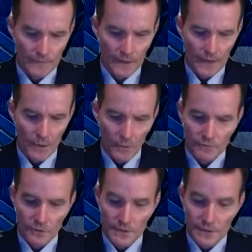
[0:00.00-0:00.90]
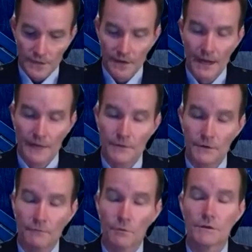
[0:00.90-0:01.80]
However, on the other hand,
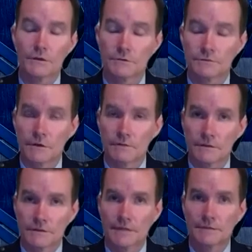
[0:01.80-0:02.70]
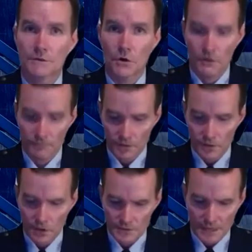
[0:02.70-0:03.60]
34 years of service is an awful
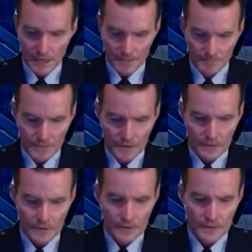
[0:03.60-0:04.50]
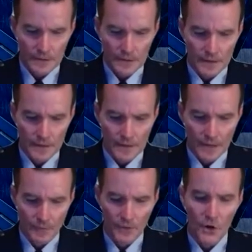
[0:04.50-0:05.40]
long time,
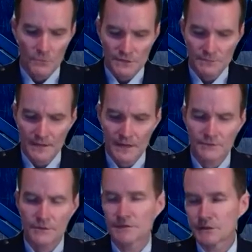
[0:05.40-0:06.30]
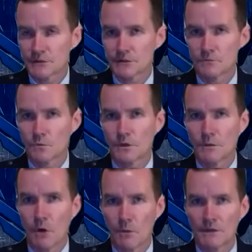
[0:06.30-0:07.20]
and we all must make that transition when
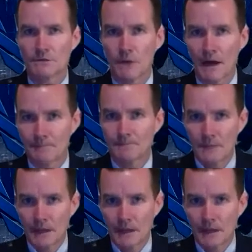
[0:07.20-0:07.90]
the moment is right.